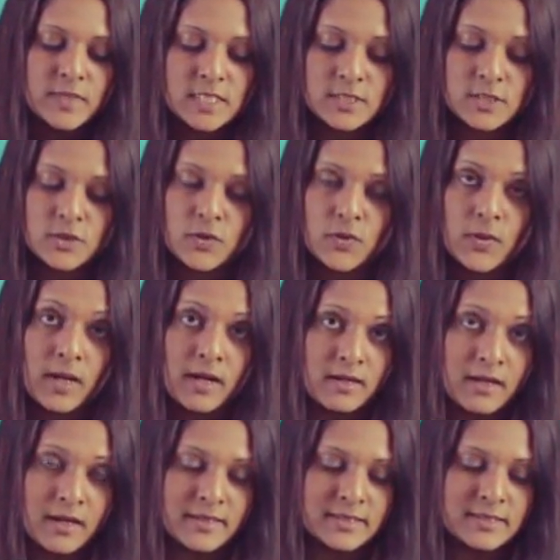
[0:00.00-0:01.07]
So I
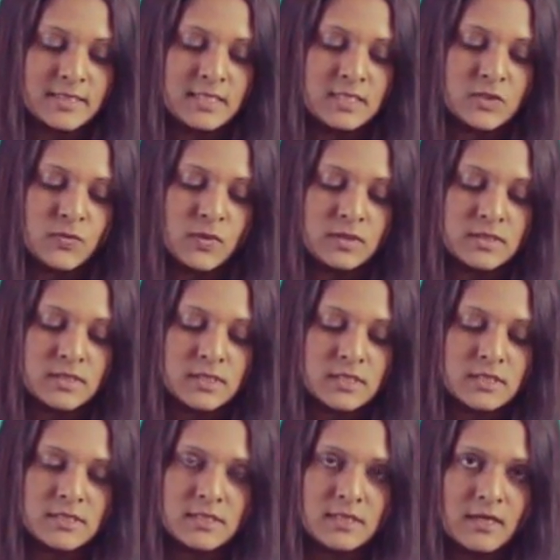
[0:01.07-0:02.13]
like these ones
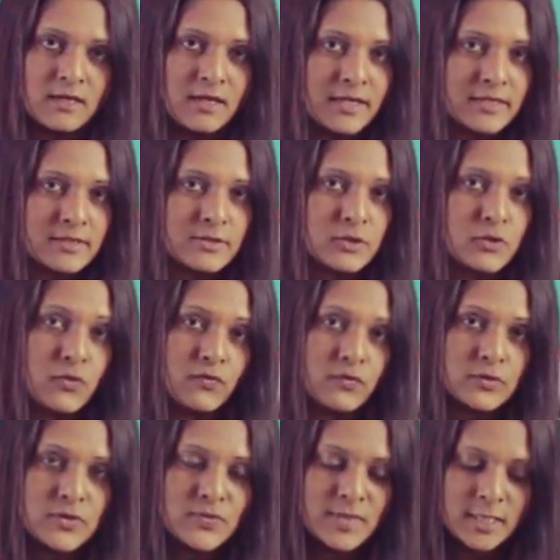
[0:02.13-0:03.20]
because I like
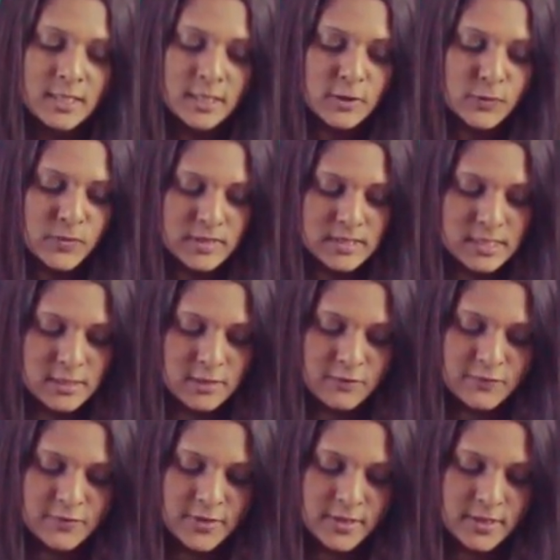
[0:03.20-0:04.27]
tofu to be a little bit
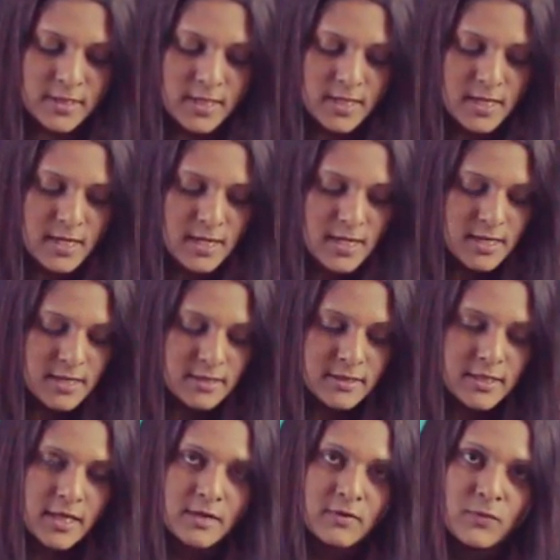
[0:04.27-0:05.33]
softer
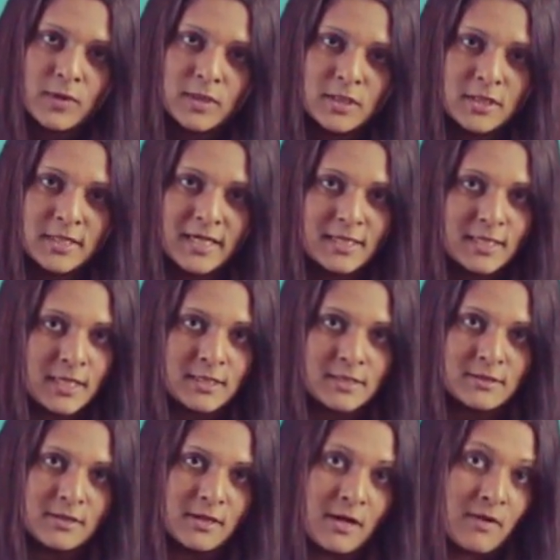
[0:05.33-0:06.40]
than what you get
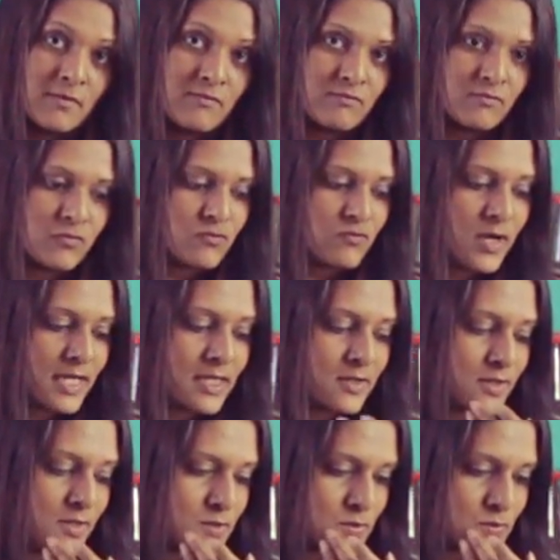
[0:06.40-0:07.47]
at
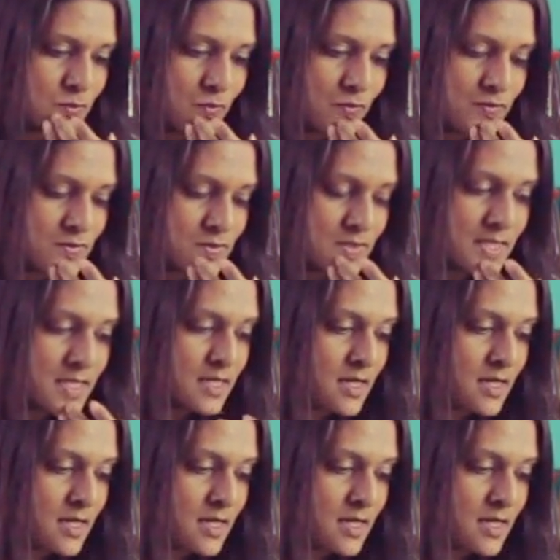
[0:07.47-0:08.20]
regular stores.